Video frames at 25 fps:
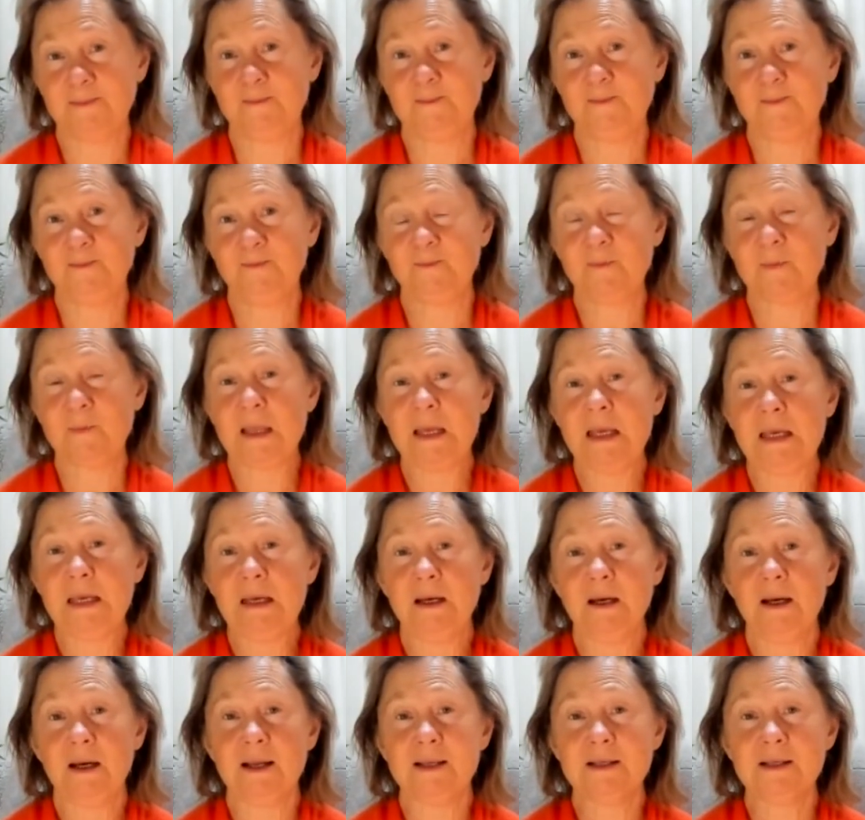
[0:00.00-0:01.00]
and
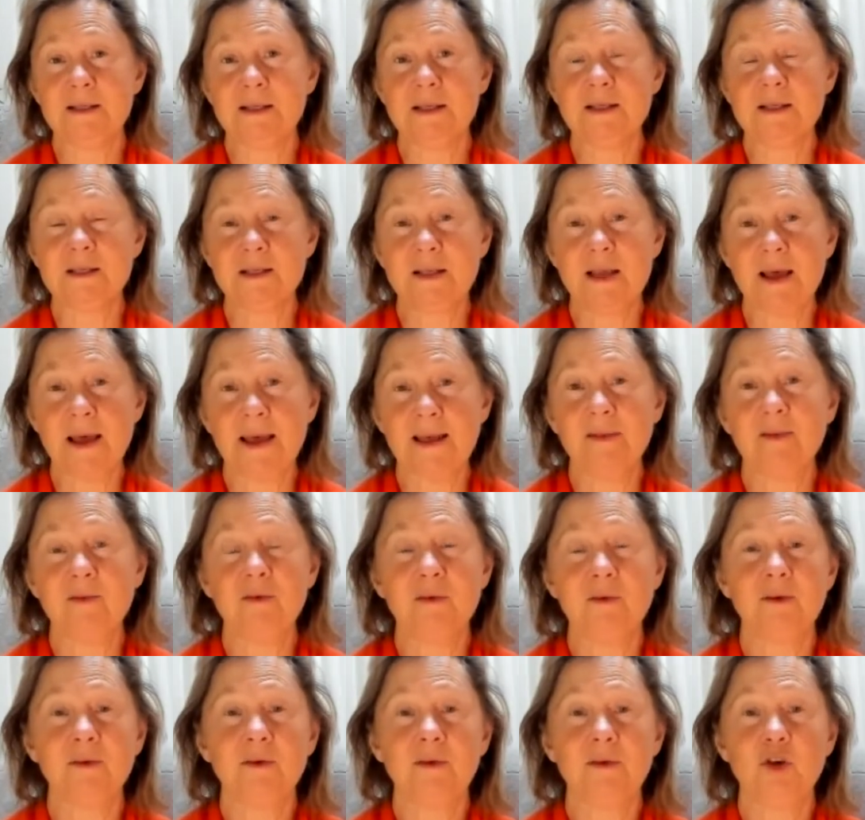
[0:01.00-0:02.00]
since
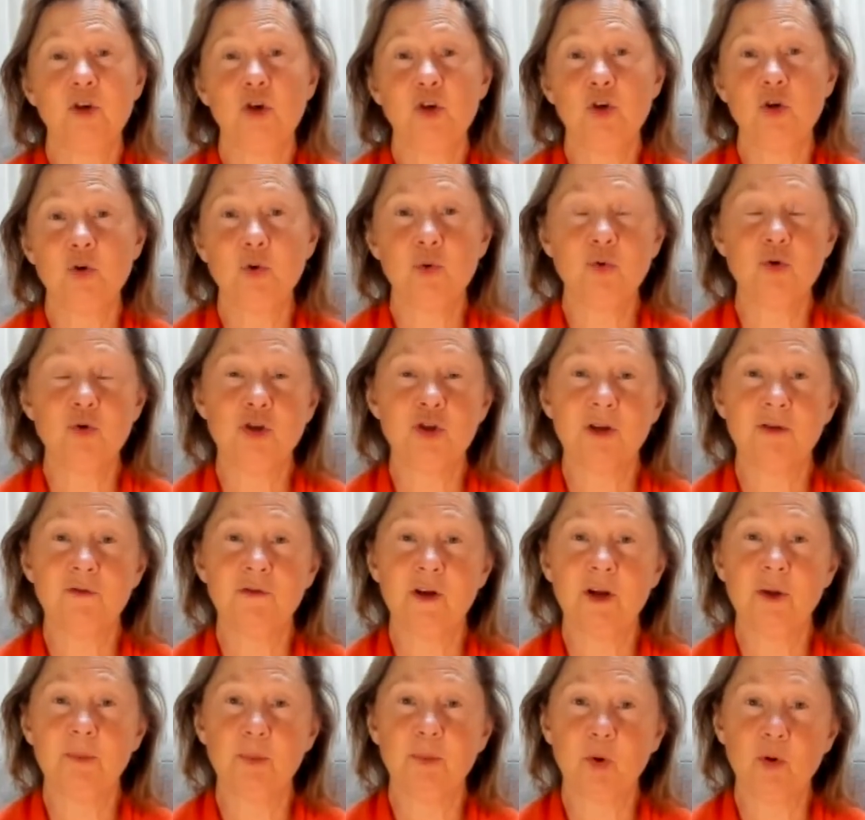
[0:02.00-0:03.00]
then, huge and
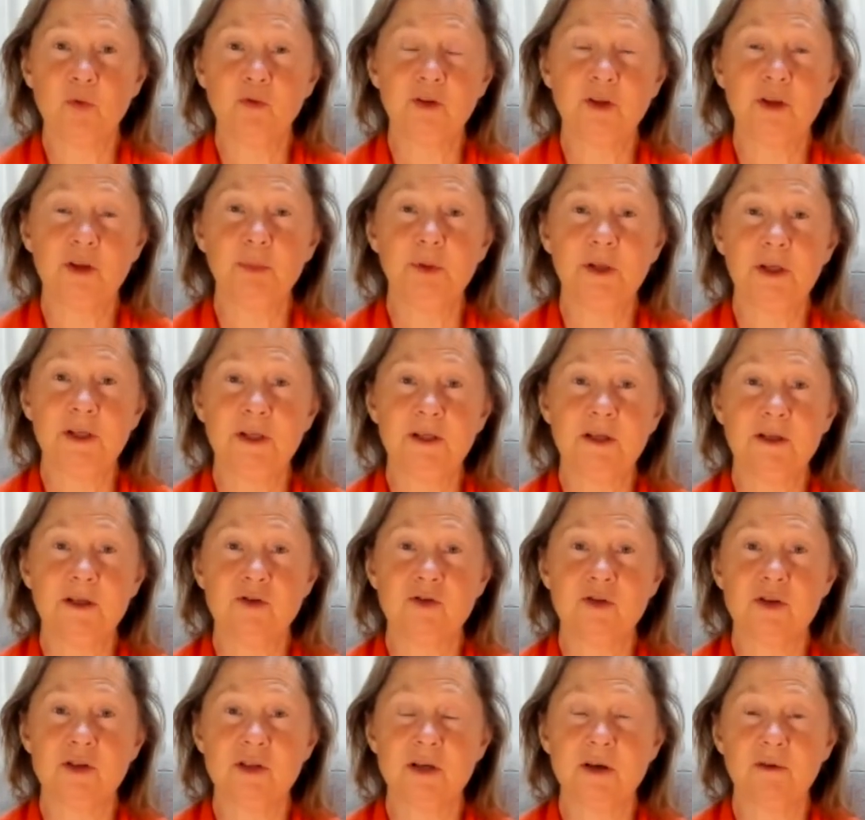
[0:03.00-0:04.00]
very profitable
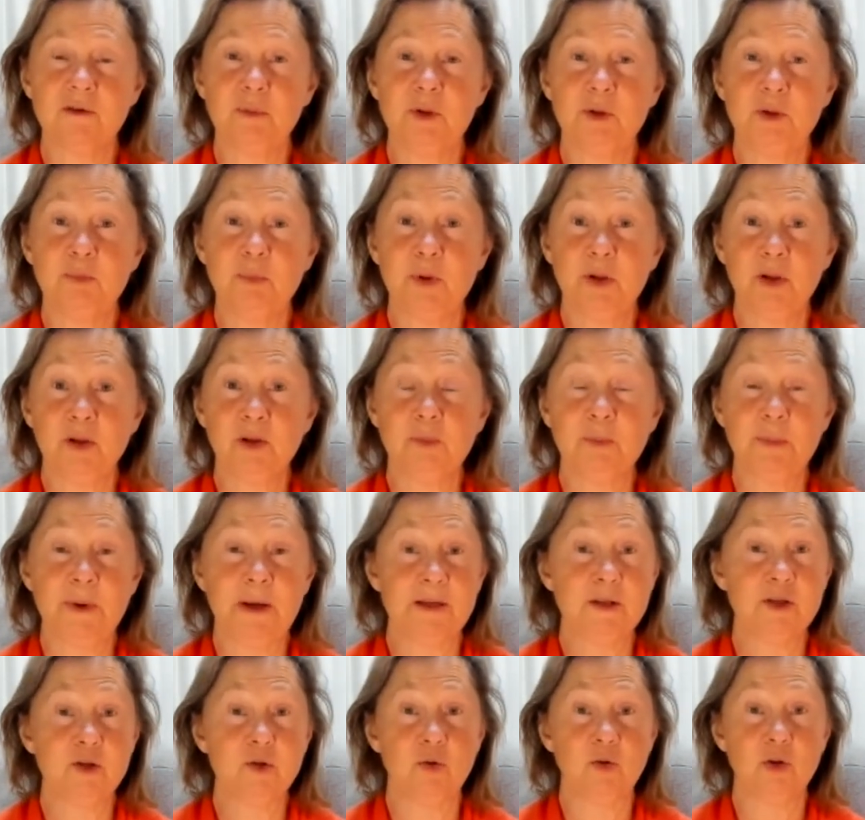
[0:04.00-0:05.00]
industries have been built
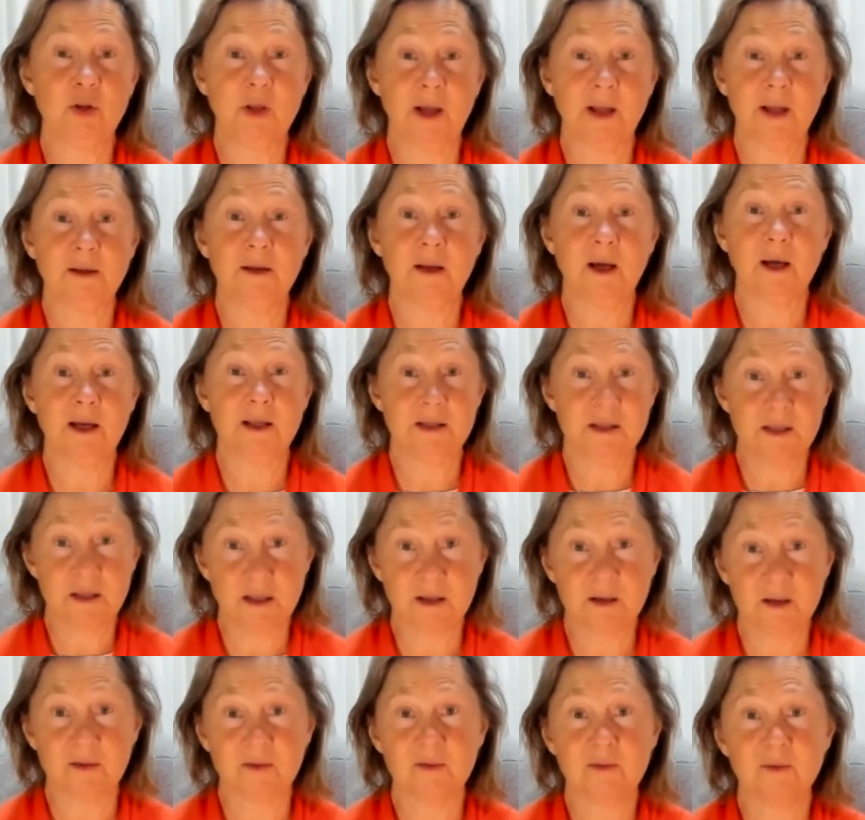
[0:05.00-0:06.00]
based on that
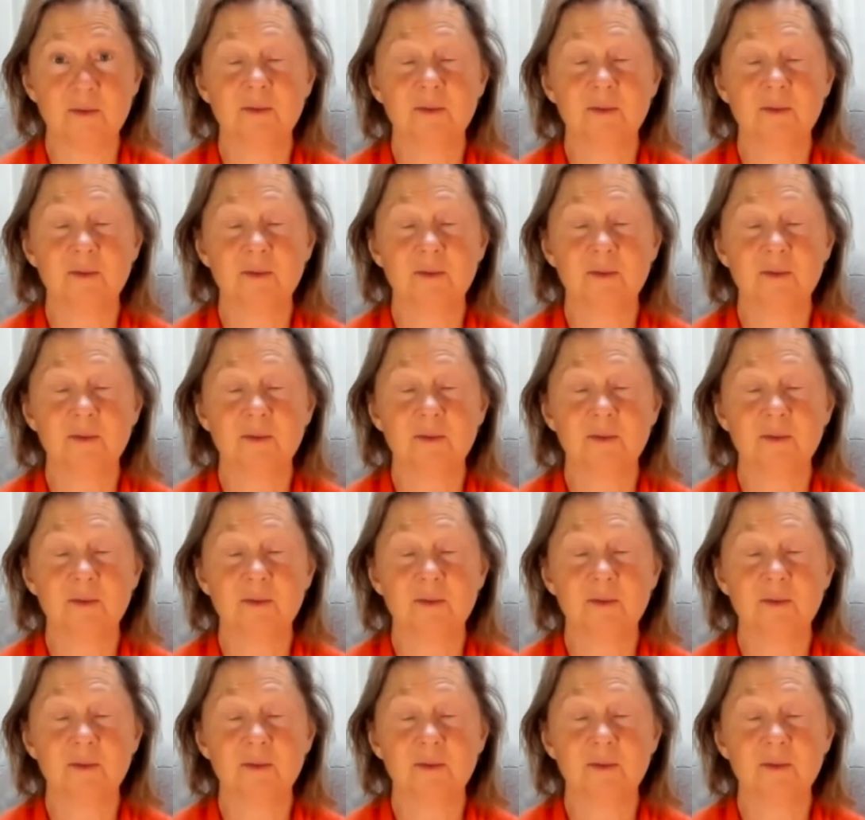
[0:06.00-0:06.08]
idea